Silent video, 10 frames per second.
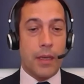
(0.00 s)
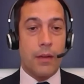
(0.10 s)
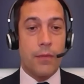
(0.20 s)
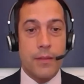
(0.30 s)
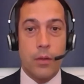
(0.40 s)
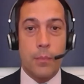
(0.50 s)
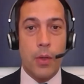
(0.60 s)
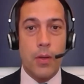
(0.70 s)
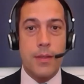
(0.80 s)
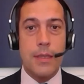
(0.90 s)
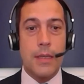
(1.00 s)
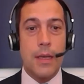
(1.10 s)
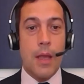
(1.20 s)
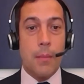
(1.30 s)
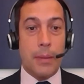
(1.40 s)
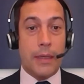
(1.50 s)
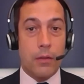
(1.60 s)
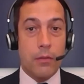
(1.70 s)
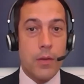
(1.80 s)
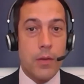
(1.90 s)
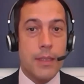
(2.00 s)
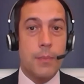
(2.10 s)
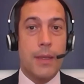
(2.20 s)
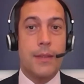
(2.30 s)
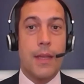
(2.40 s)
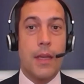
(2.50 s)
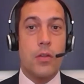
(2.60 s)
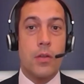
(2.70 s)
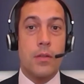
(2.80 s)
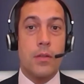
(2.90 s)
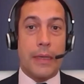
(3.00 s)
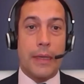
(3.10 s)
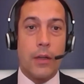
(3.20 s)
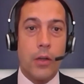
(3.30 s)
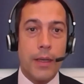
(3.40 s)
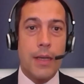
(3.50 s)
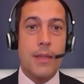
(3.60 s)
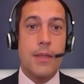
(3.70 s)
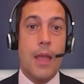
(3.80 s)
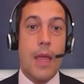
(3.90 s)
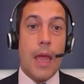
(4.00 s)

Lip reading: peak in fiscal policy, peak in growth expectations, peak in earnings,